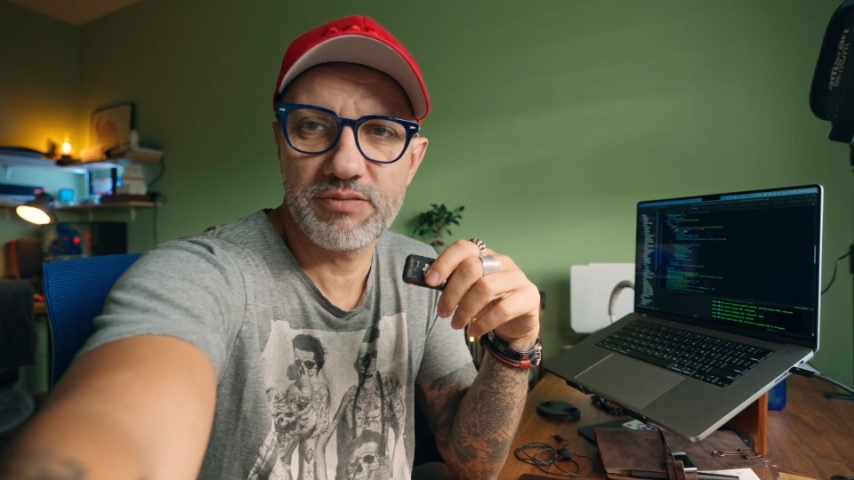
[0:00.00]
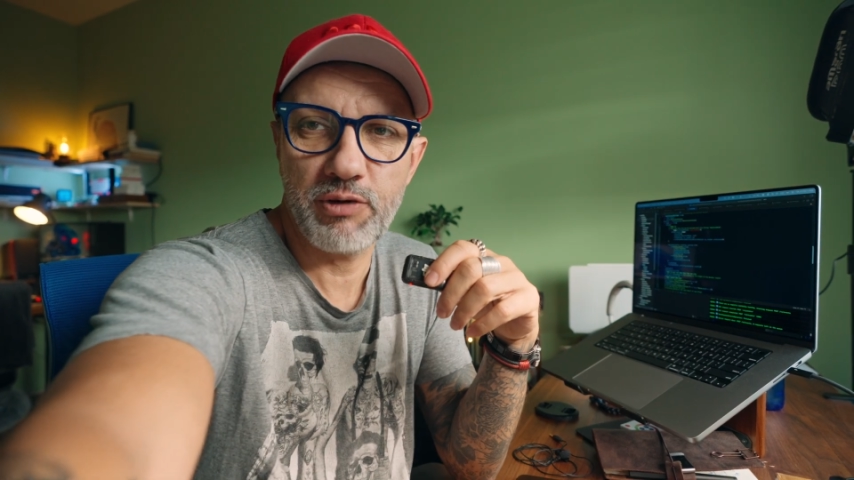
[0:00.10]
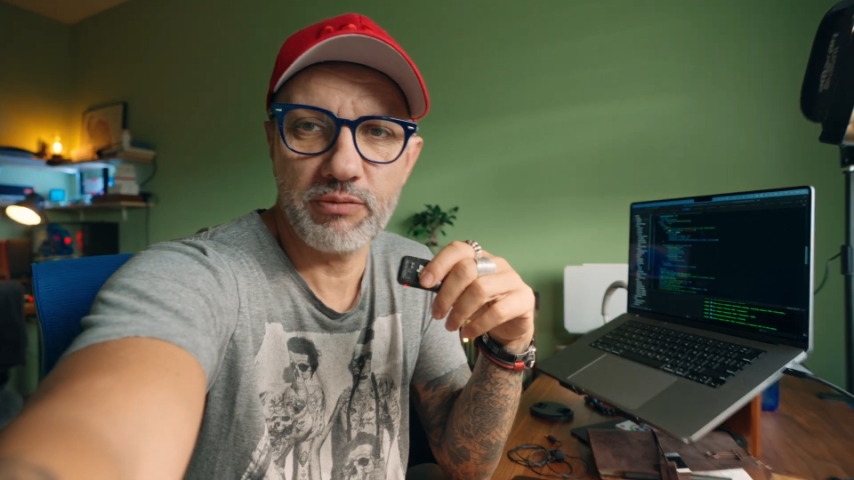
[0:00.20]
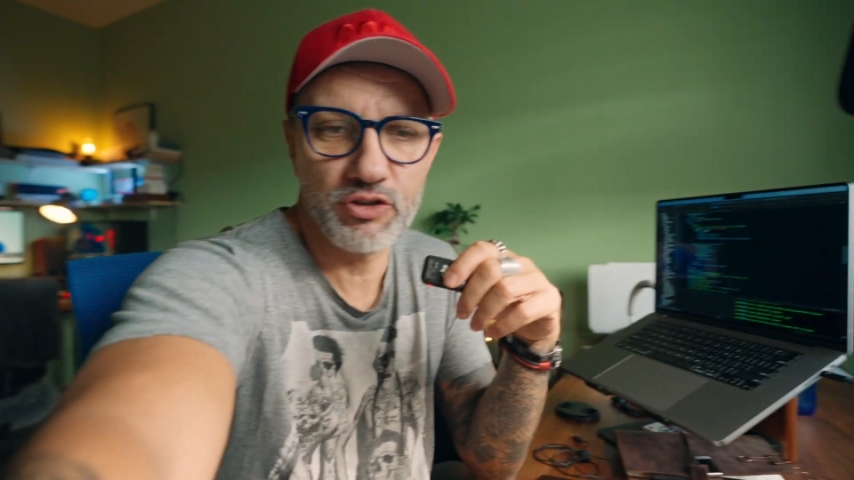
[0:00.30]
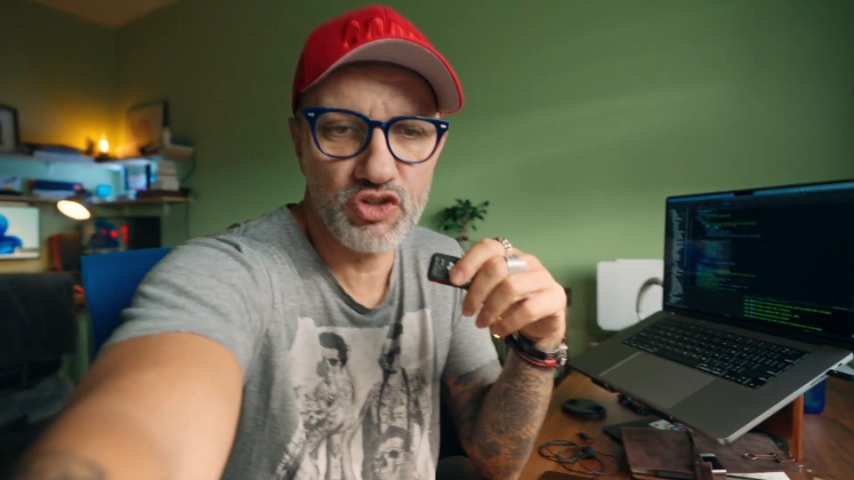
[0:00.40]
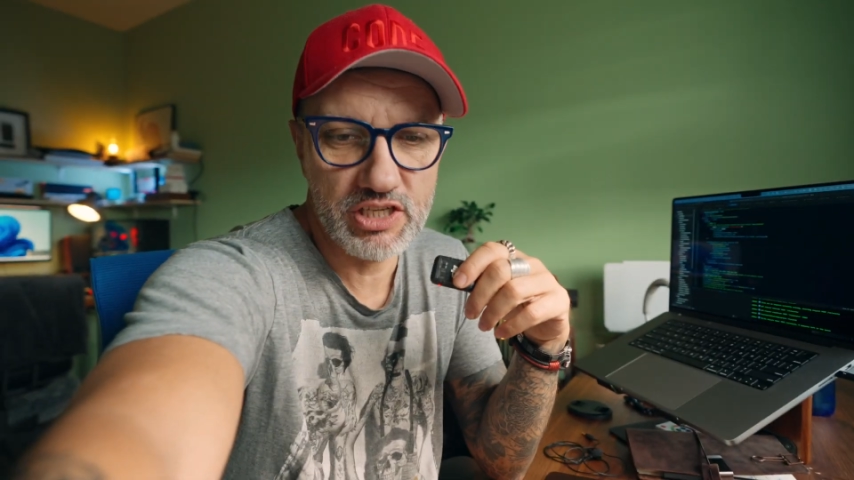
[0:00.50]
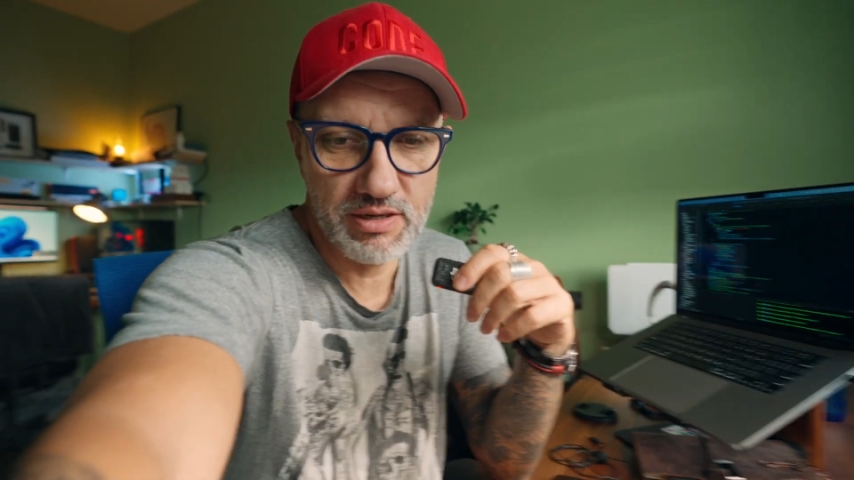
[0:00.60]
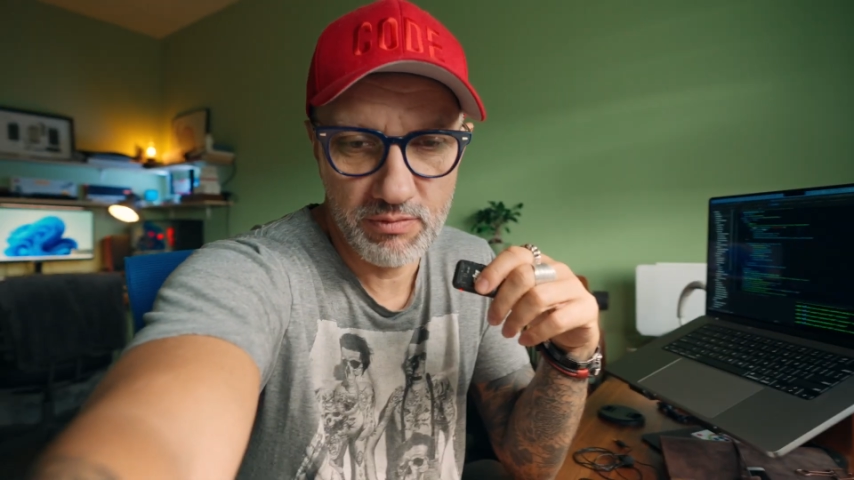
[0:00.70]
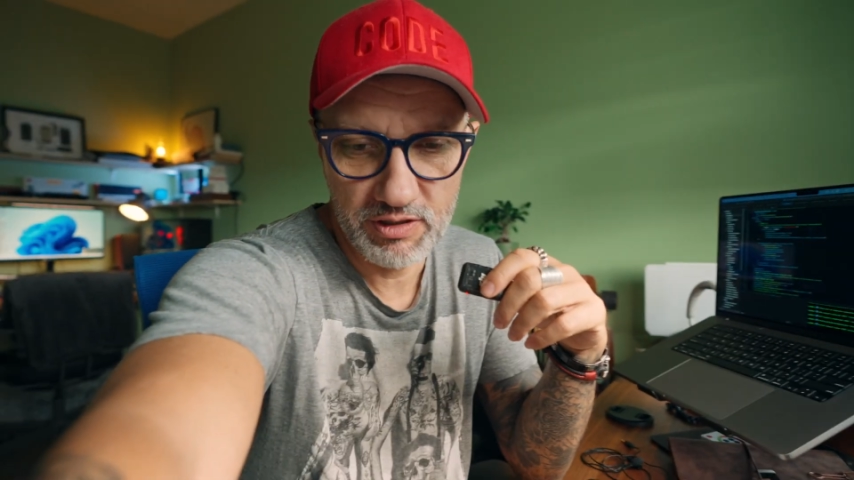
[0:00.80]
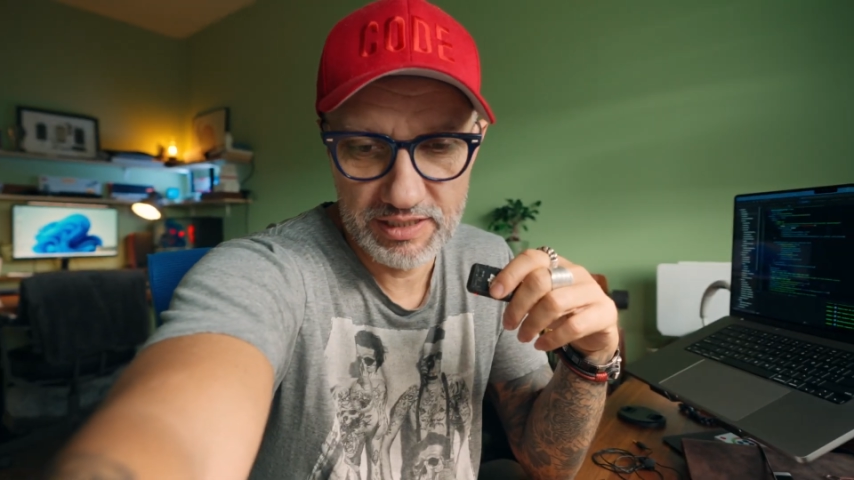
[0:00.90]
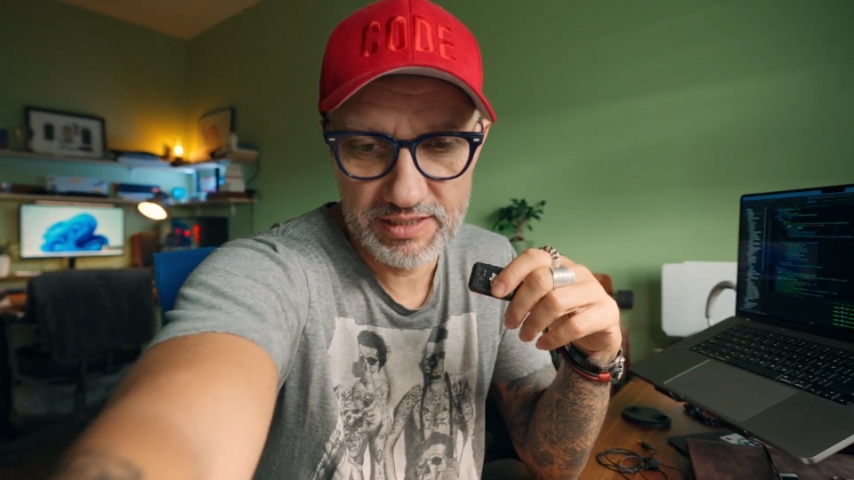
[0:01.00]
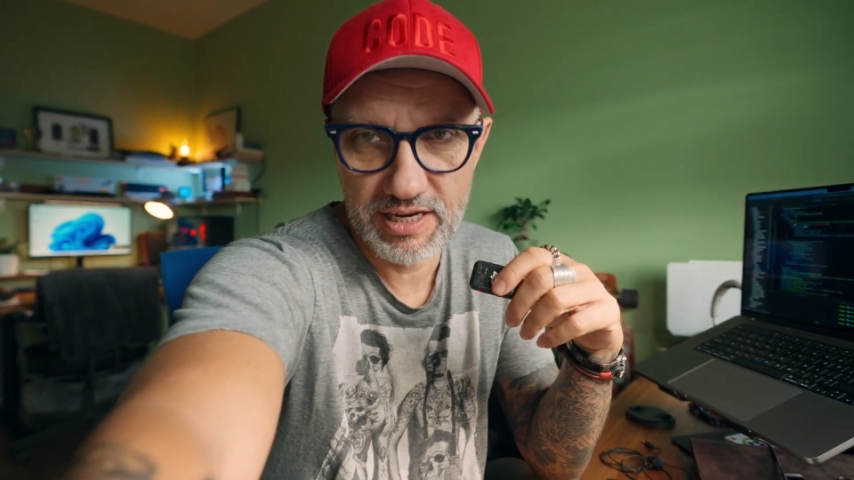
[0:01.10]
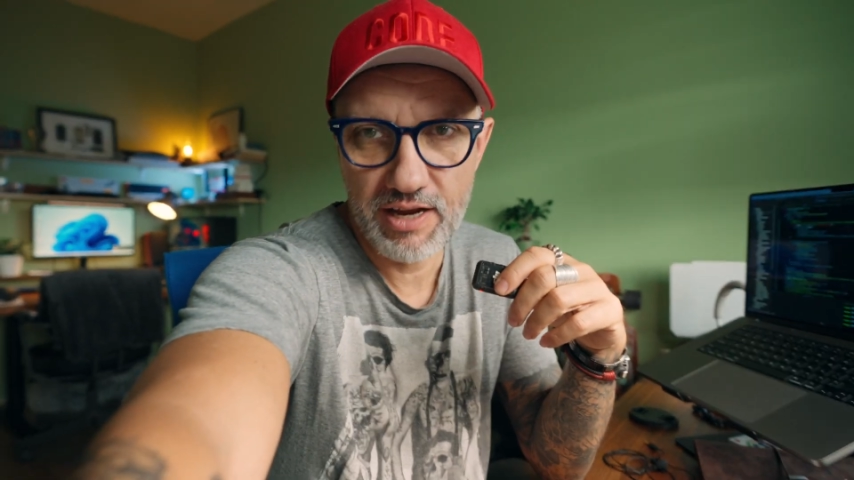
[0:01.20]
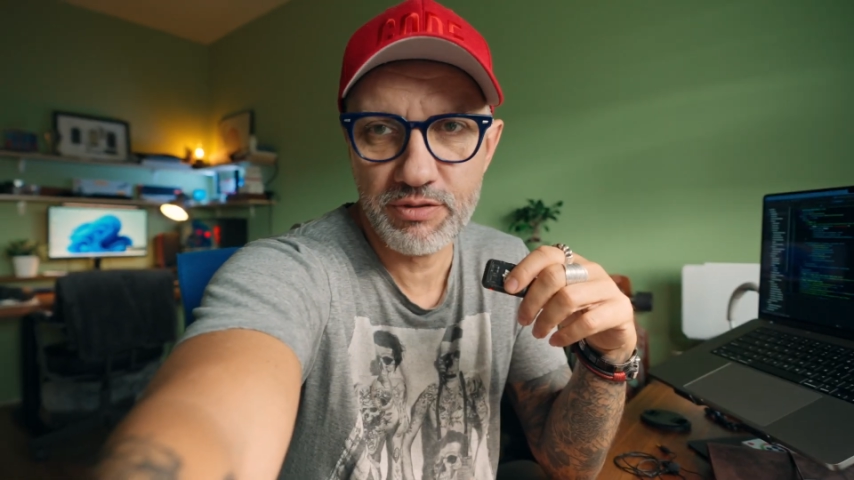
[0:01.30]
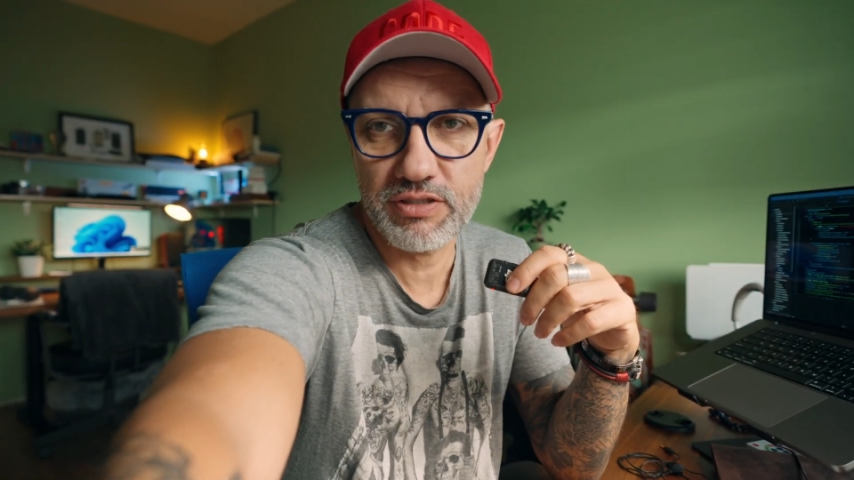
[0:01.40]
publish them in
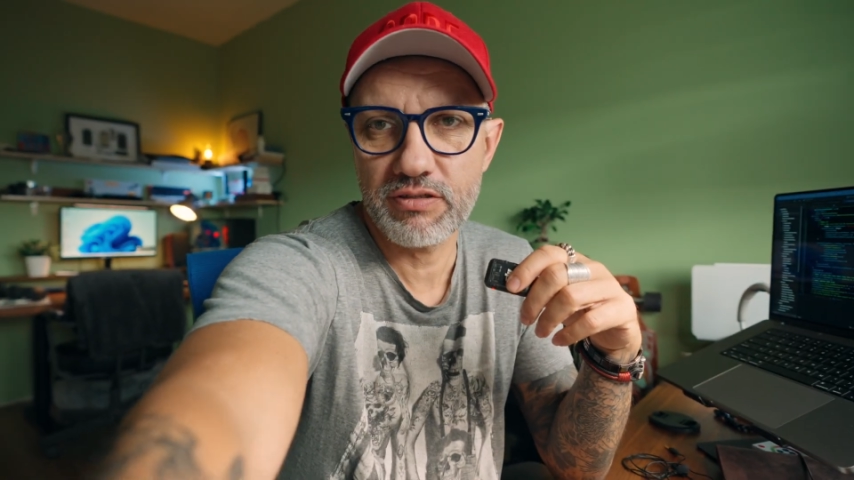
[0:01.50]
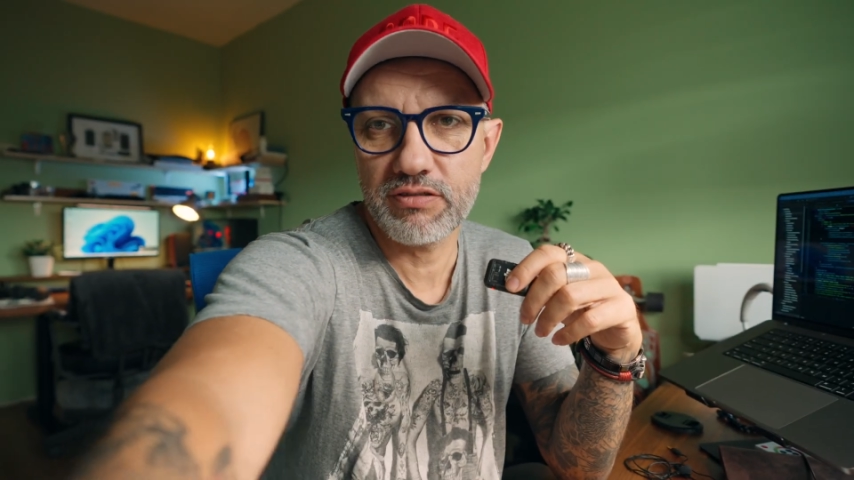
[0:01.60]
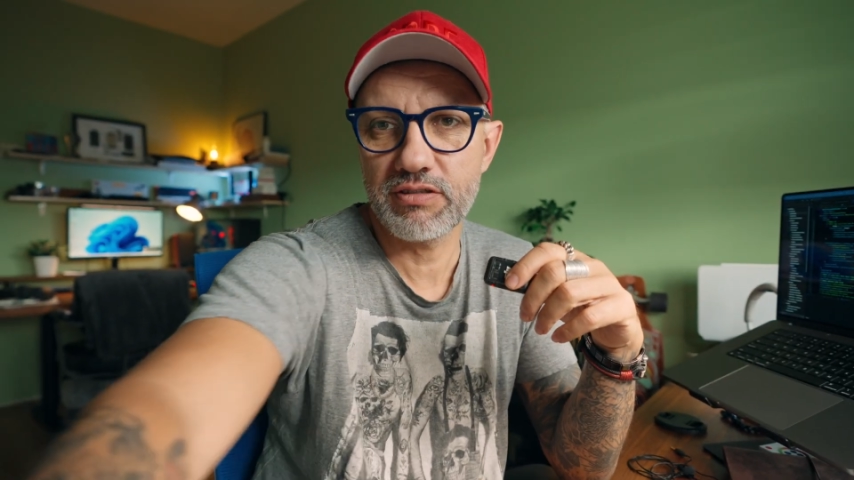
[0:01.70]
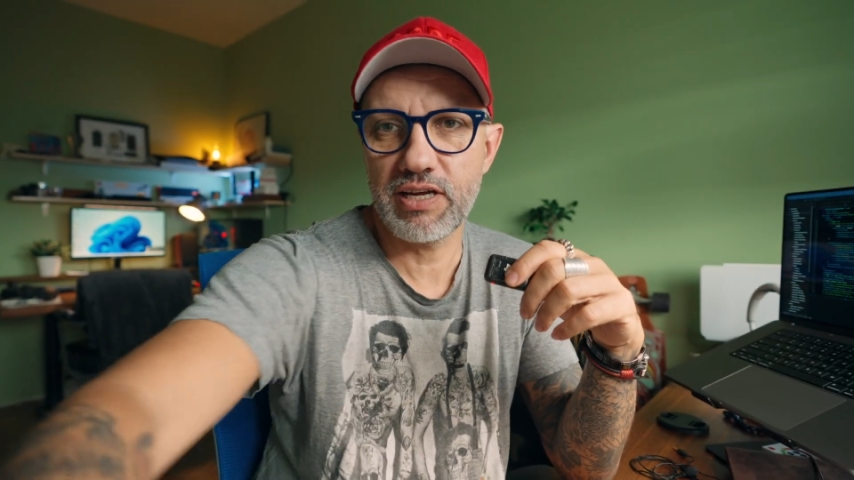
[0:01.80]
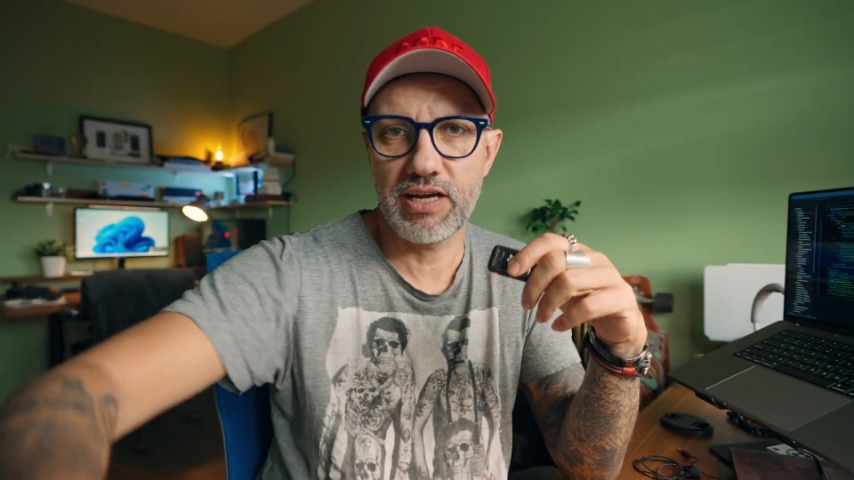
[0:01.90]
the App Store,